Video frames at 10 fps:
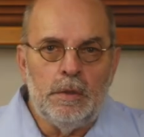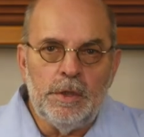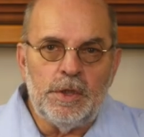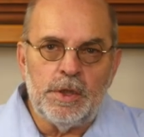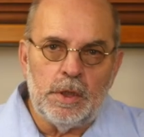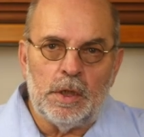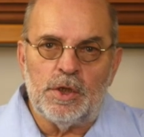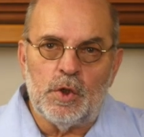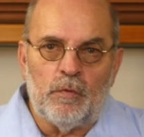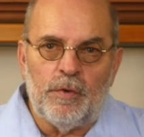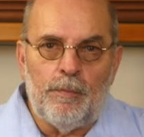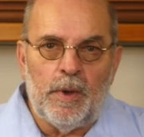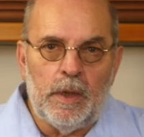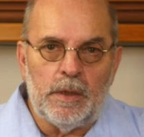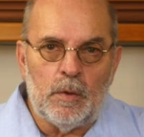This is another software
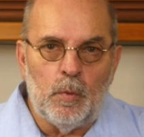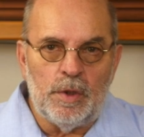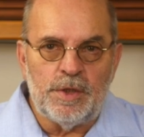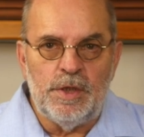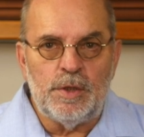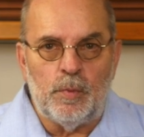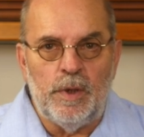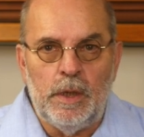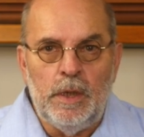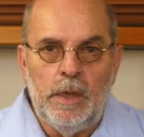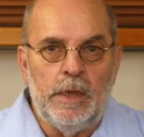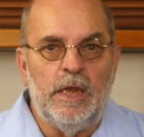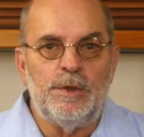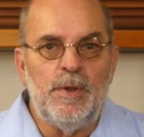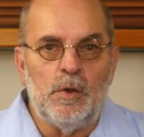player that works this way and
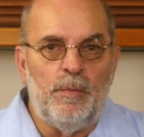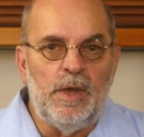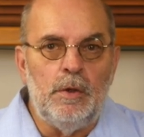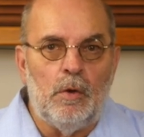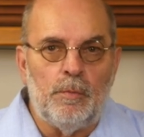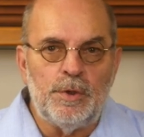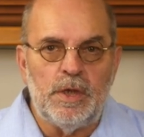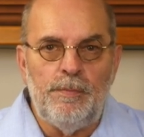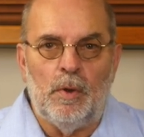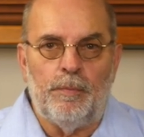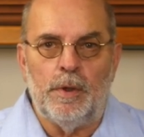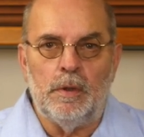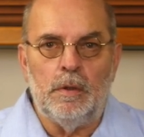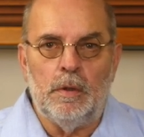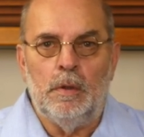has become enormously
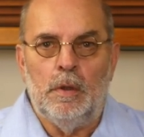popular.